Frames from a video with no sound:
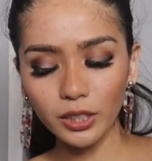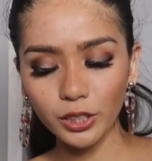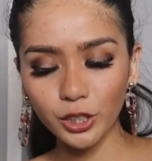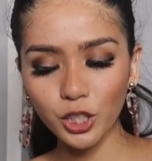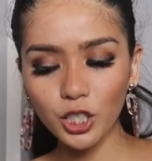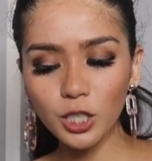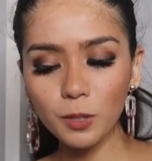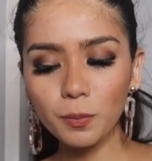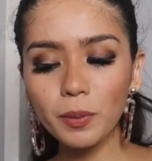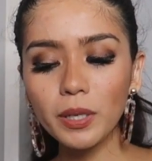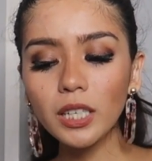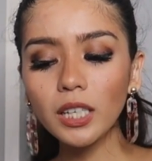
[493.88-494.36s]

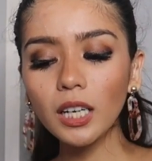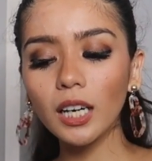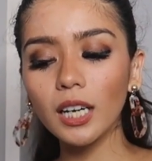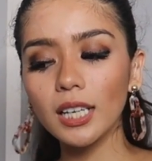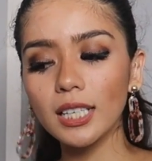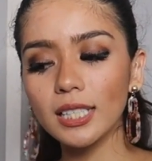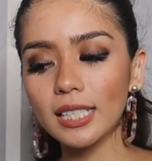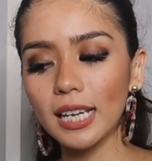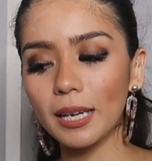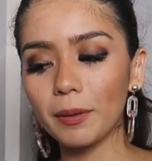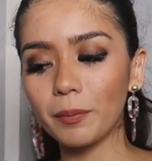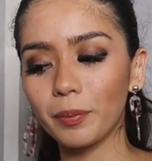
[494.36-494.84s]
just
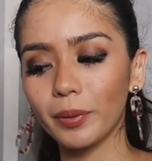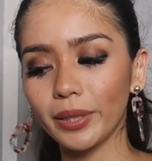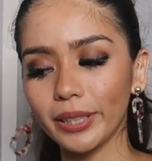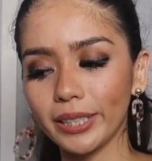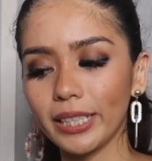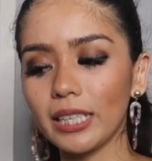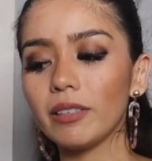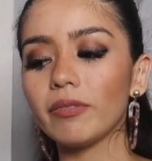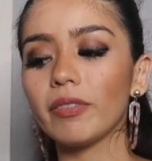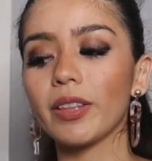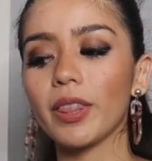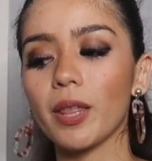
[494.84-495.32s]
because I
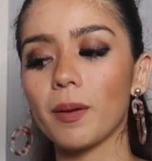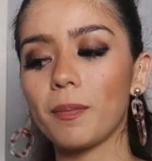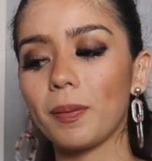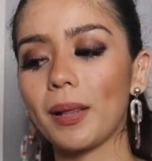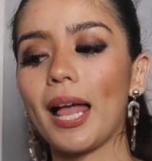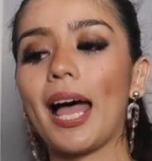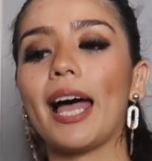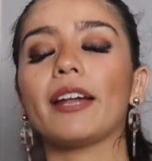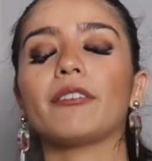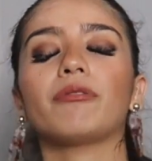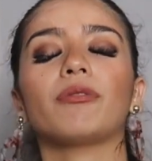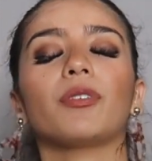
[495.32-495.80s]
believe in the
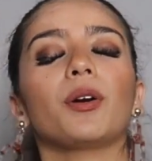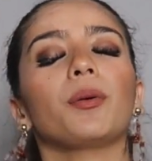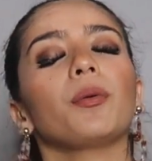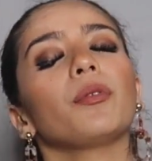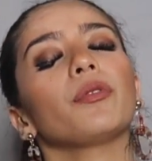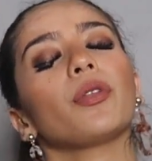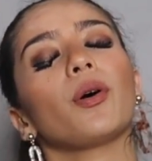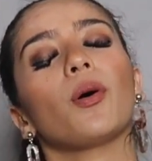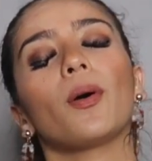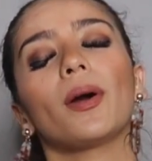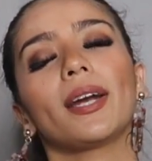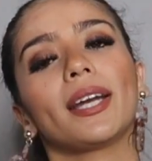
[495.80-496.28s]
platform
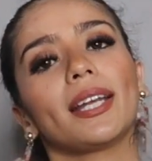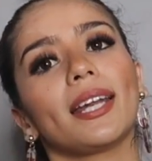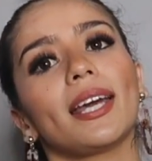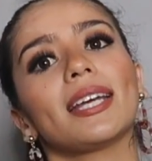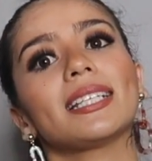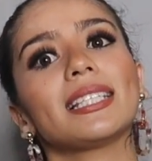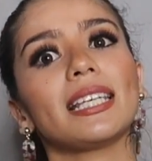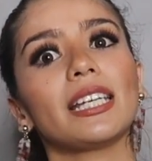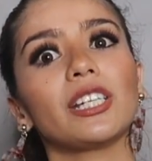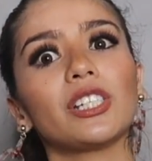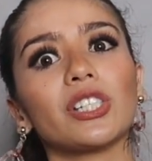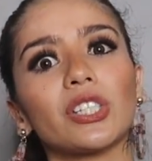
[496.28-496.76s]
of the
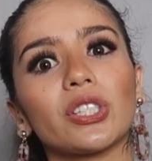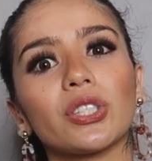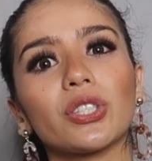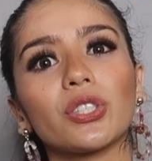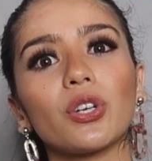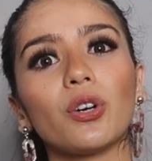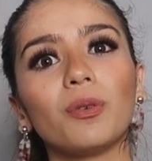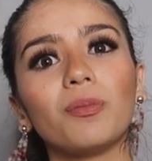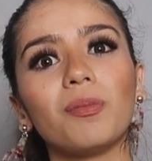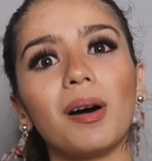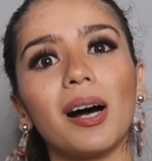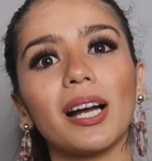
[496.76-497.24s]
organization
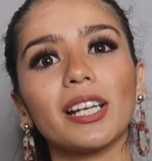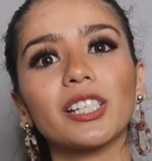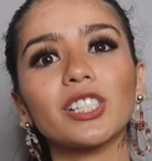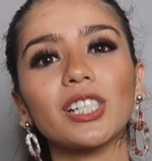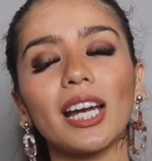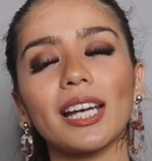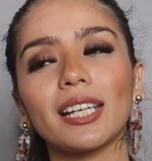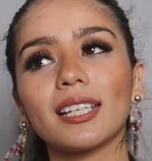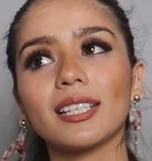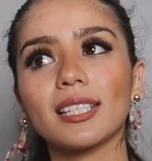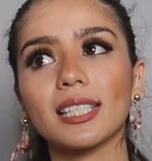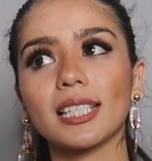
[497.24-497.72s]
so much,
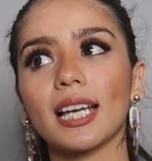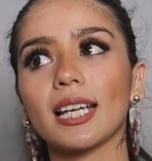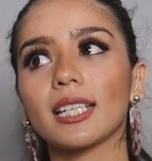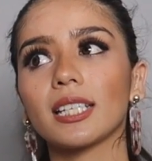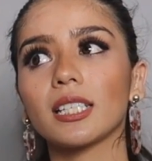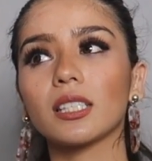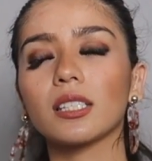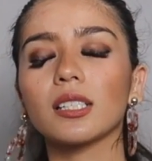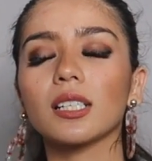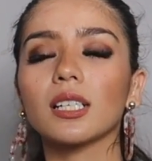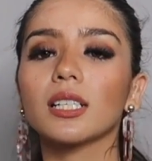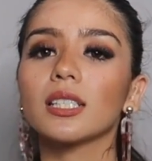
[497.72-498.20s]
I
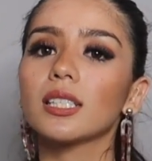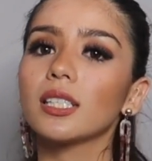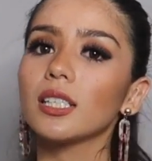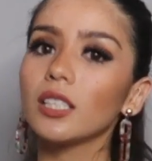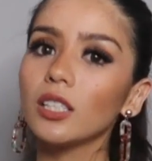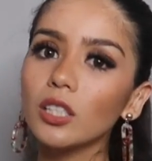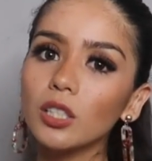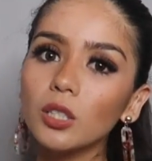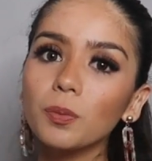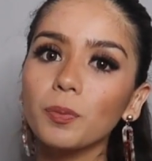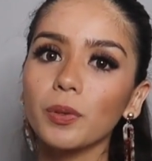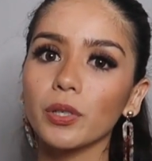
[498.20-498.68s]
decided to
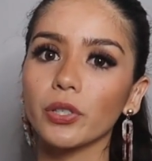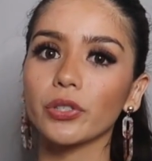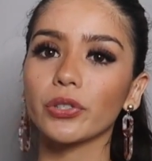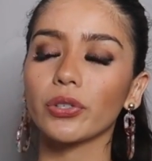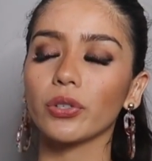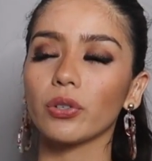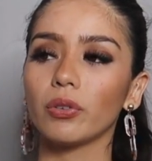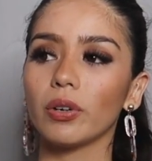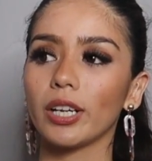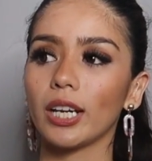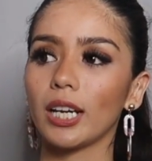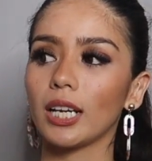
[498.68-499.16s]
continue to
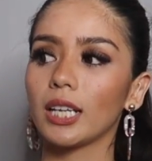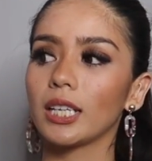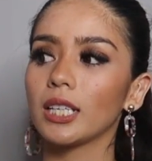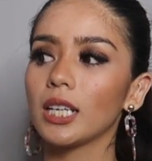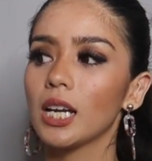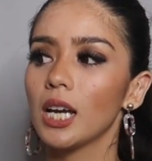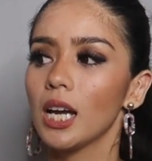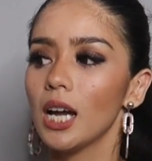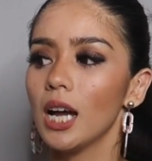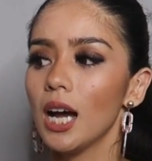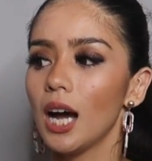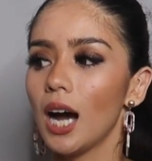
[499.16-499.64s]
pursue it
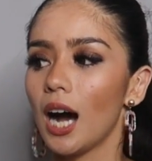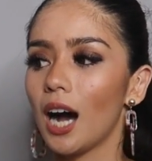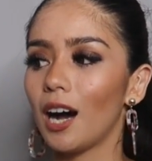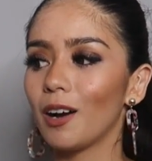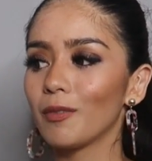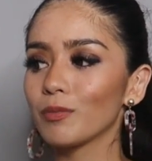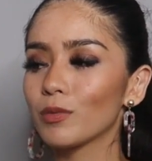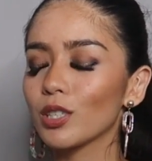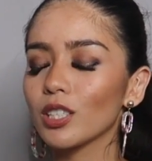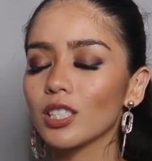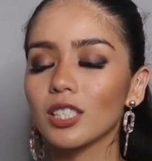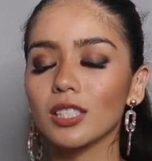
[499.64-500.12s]

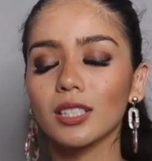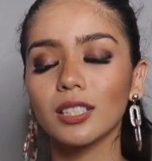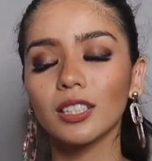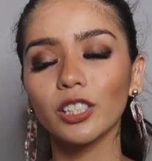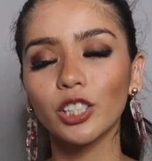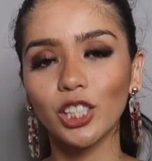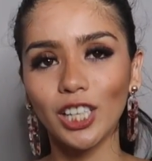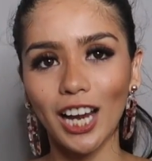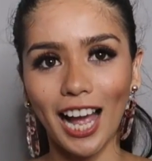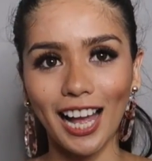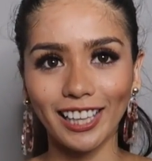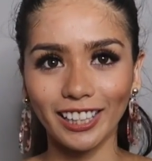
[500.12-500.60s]
and to still
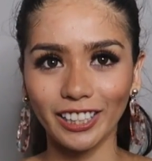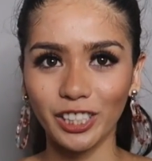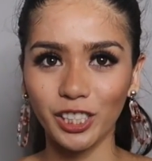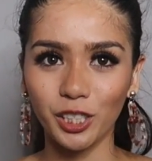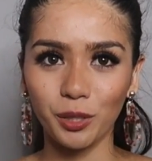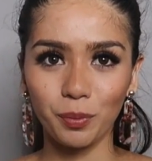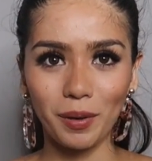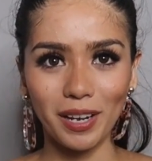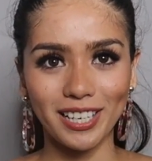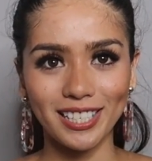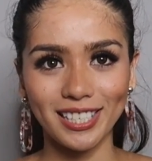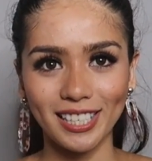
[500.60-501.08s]

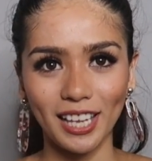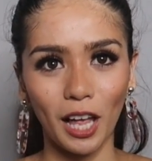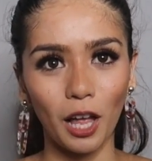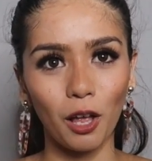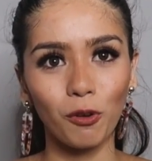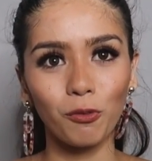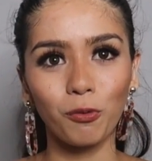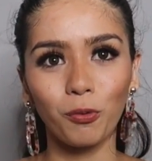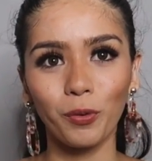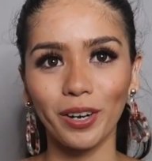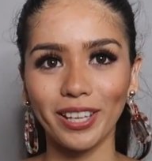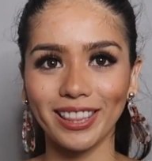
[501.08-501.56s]
challenge
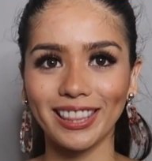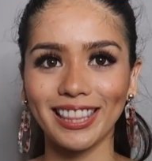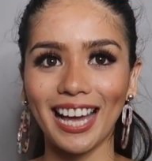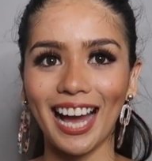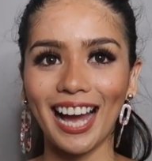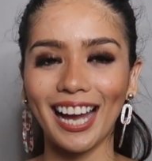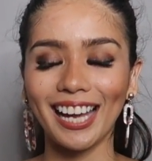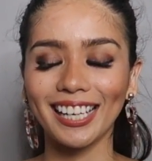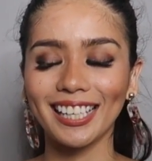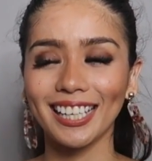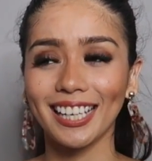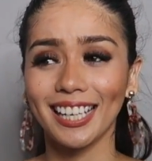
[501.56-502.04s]
myself with
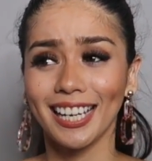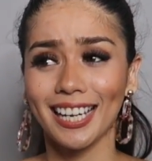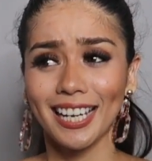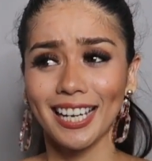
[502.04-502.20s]
that.